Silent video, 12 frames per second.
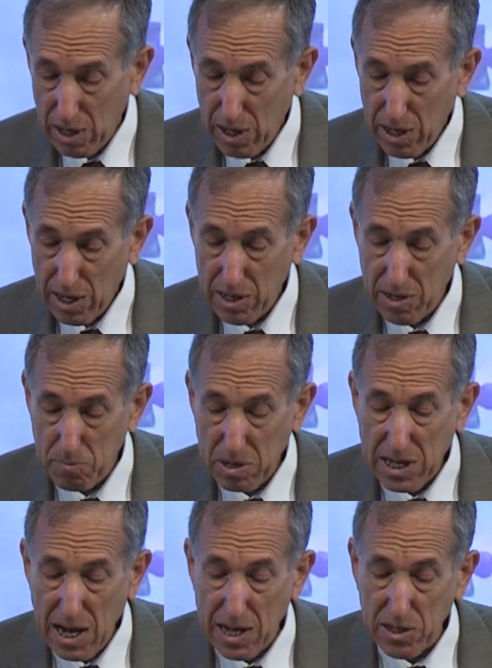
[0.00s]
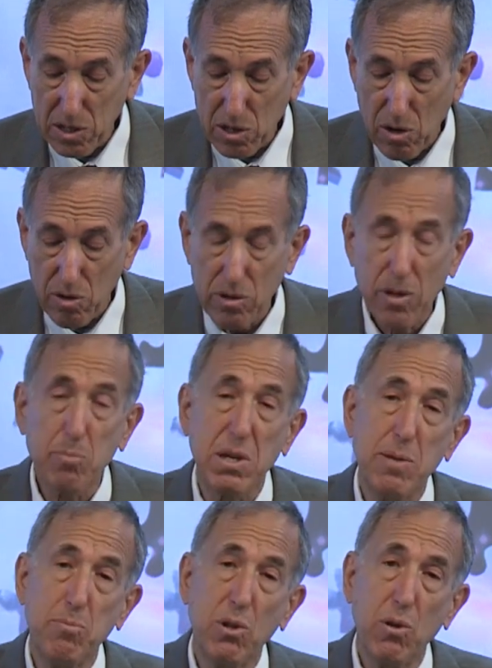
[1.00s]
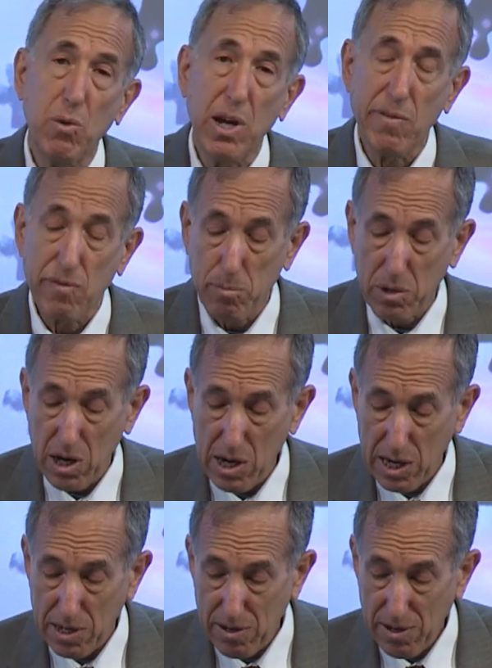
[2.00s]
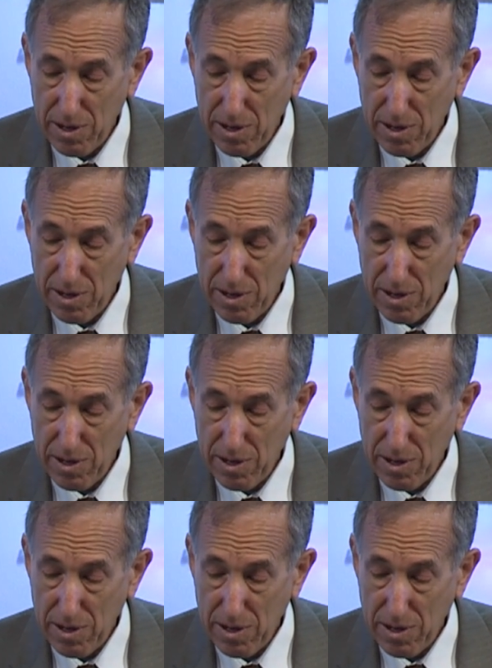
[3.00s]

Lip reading: And it began to turn the people away from God.